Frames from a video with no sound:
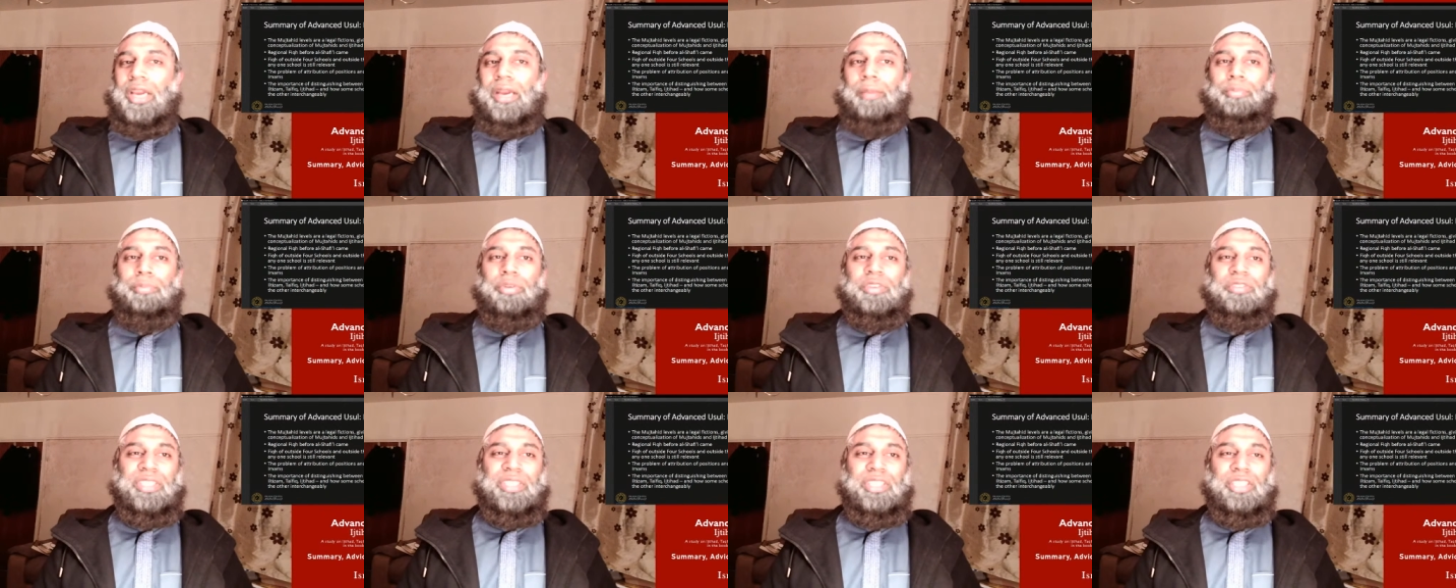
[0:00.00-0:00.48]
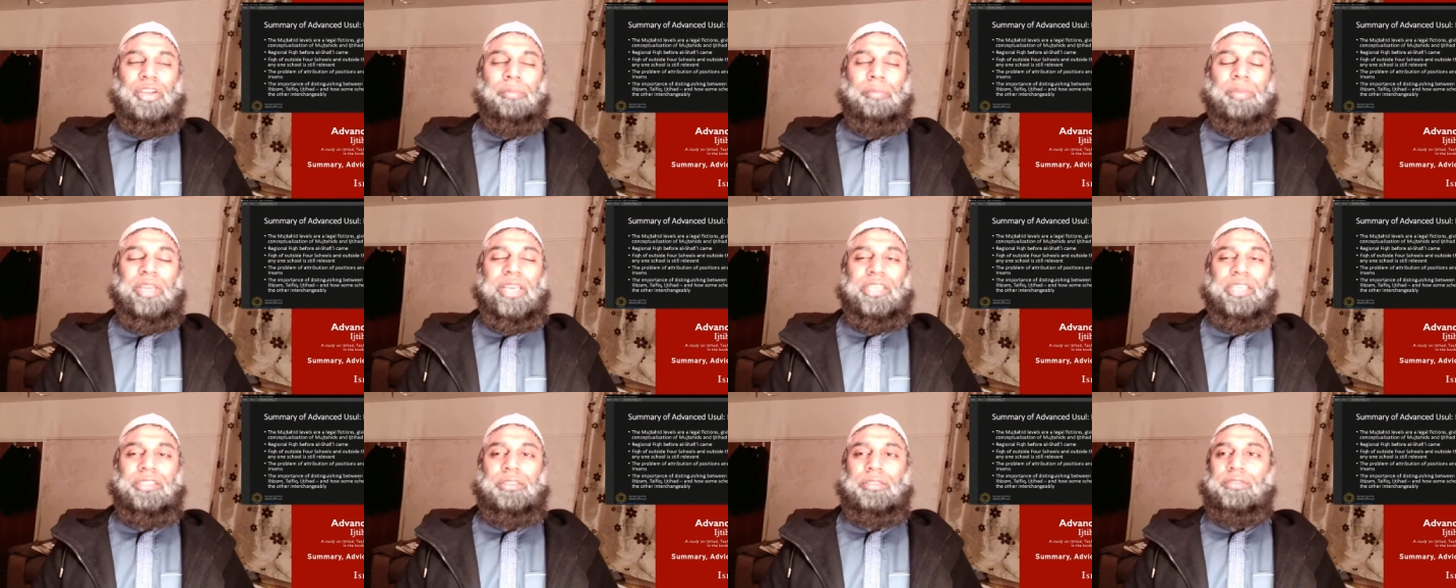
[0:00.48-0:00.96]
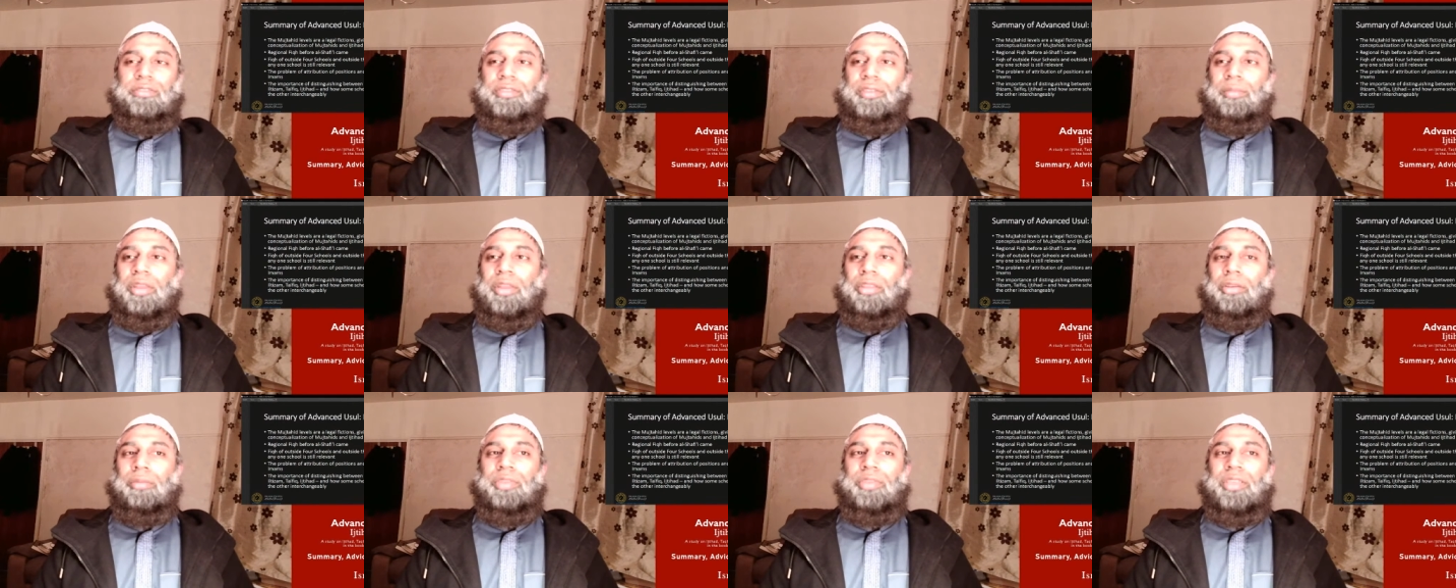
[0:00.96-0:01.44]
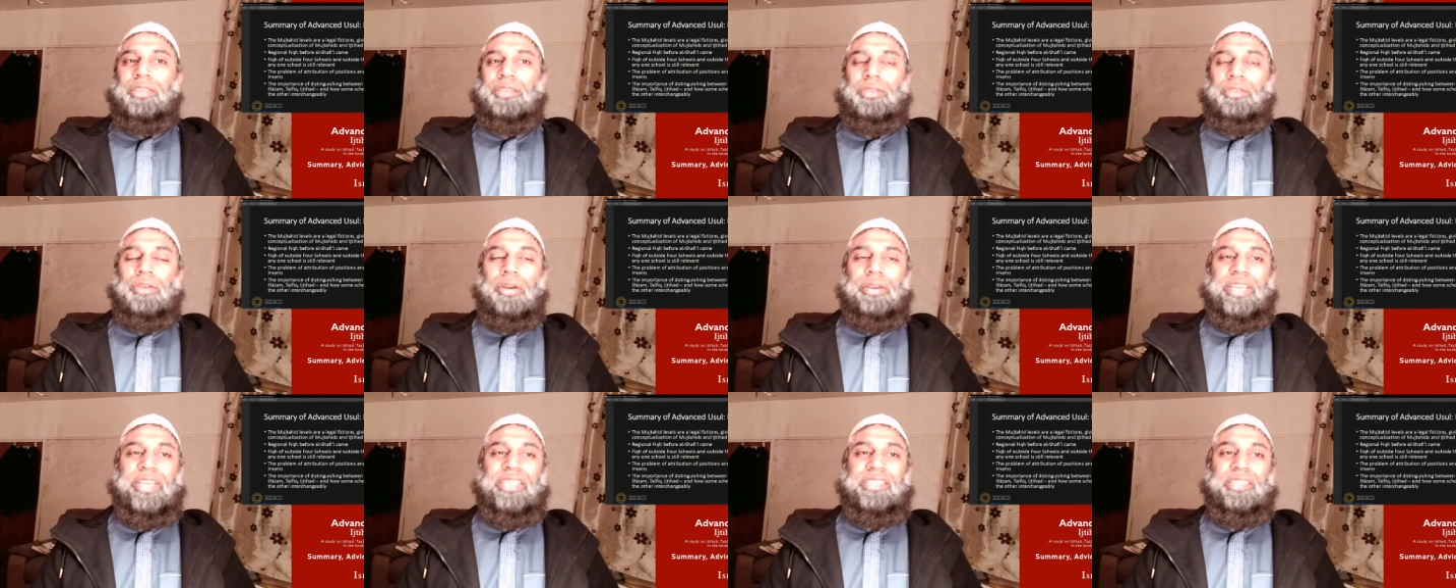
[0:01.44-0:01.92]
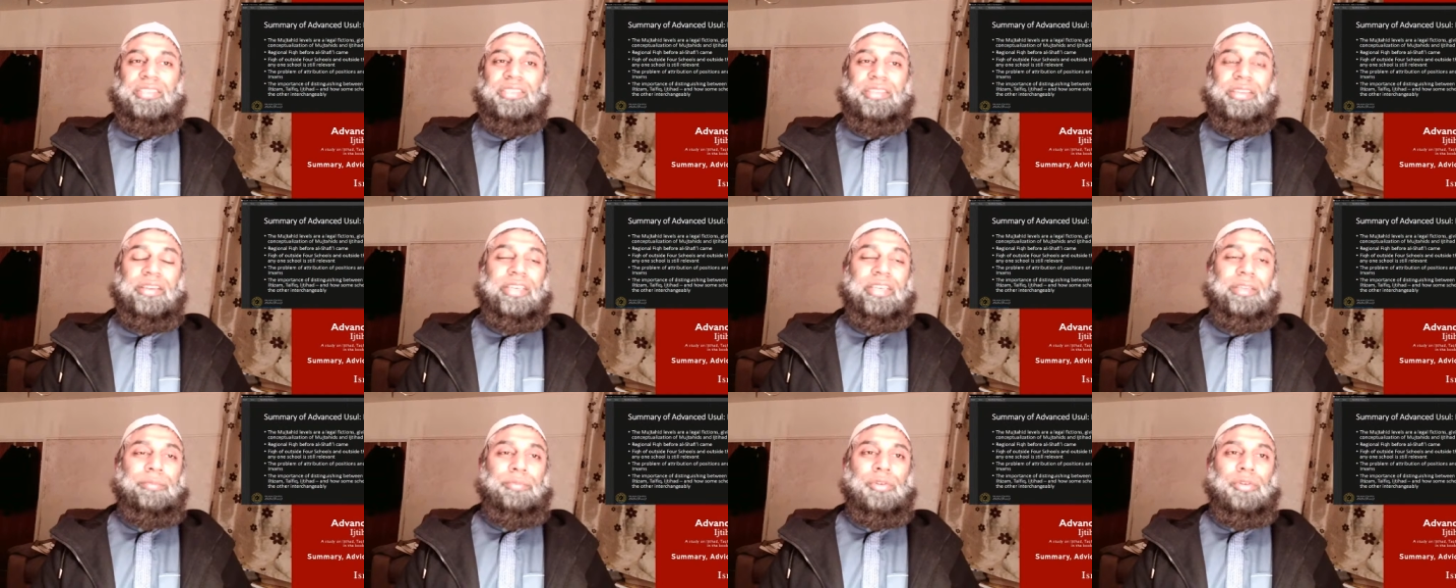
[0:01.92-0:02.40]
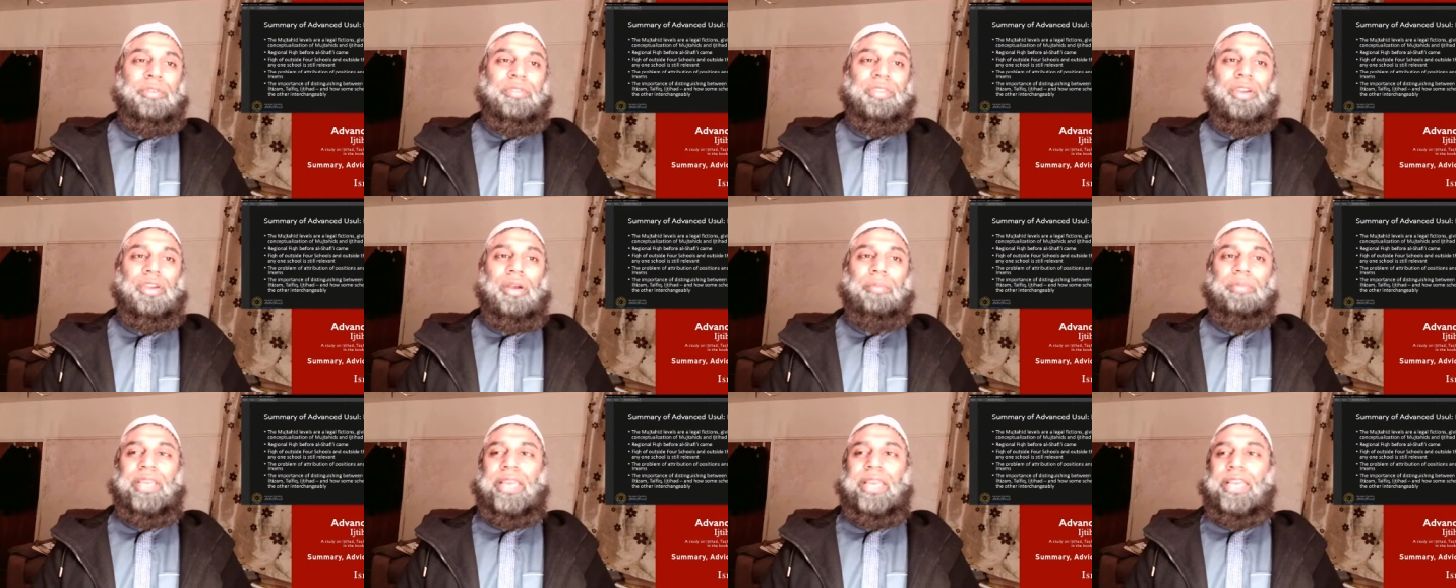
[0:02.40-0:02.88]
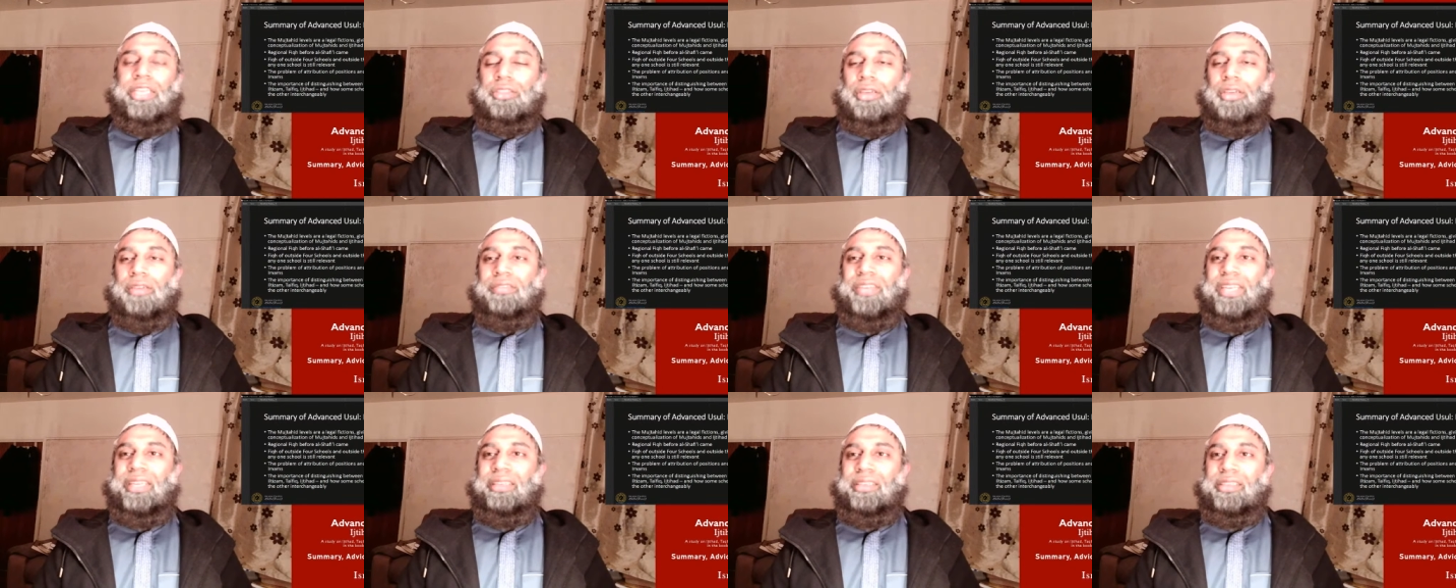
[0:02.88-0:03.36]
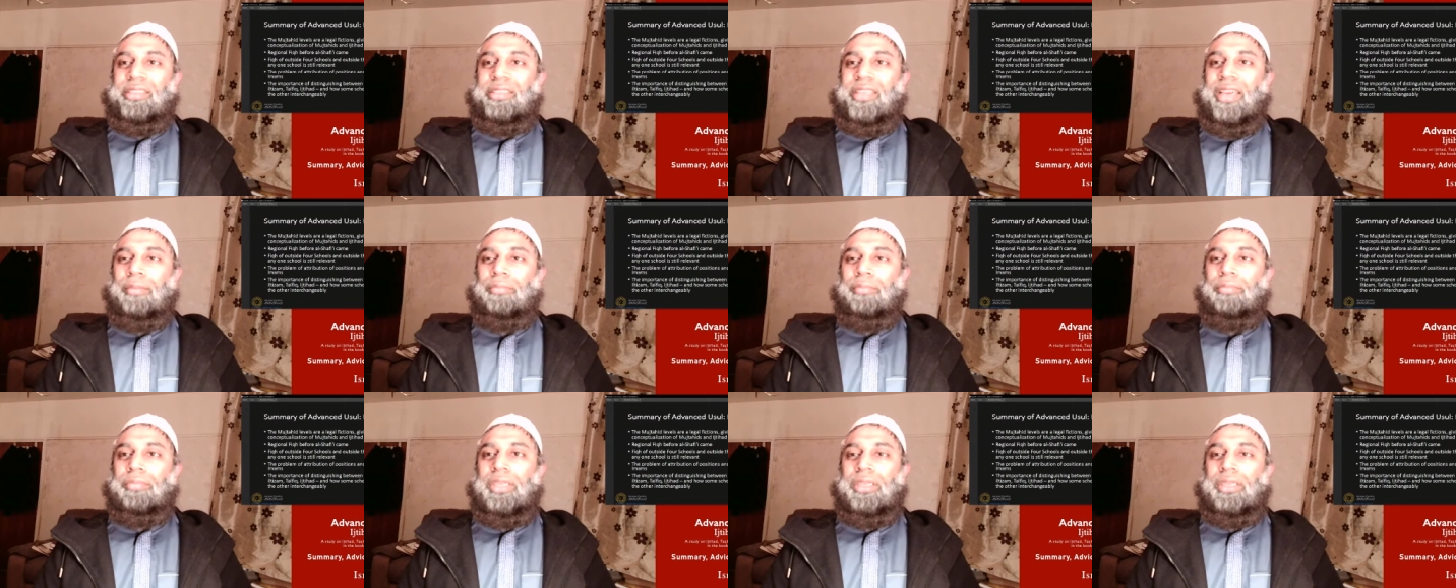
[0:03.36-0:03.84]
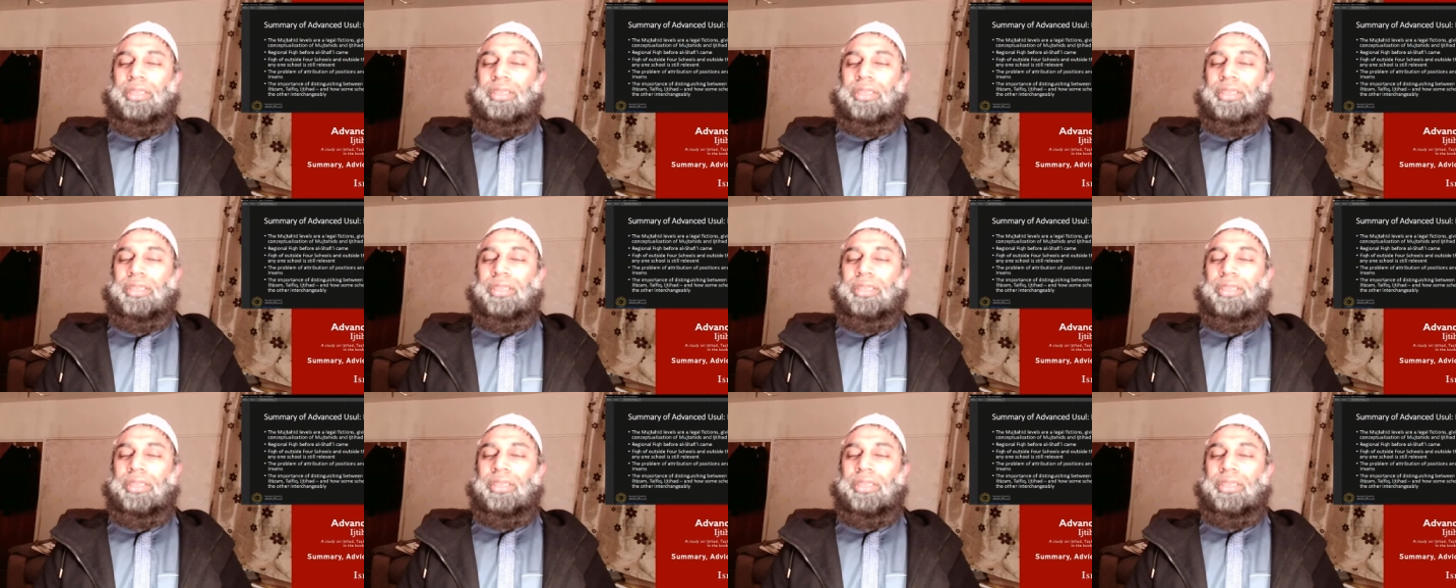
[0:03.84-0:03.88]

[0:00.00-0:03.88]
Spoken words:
and proving the obligation of tamadhub does not necessarily prove the obligation of iltizam,